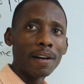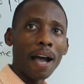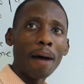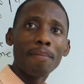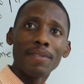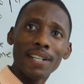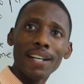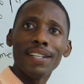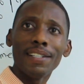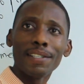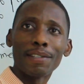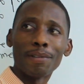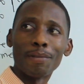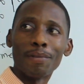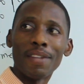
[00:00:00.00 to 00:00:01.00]
I'm
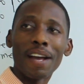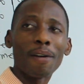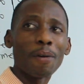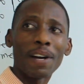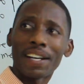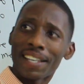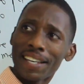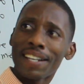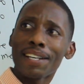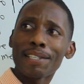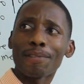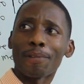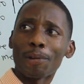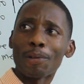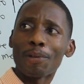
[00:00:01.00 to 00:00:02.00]
telling you, they're gonna kill us
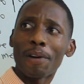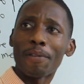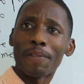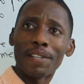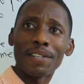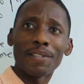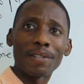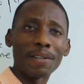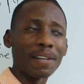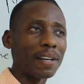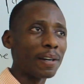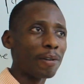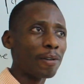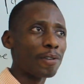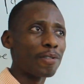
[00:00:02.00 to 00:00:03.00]
for sure with this
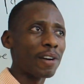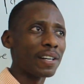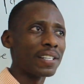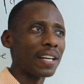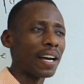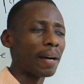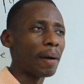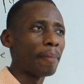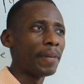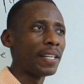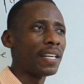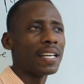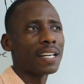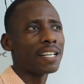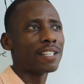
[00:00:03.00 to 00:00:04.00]

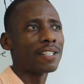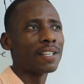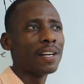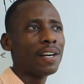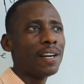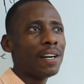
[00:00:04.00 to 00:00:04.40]
English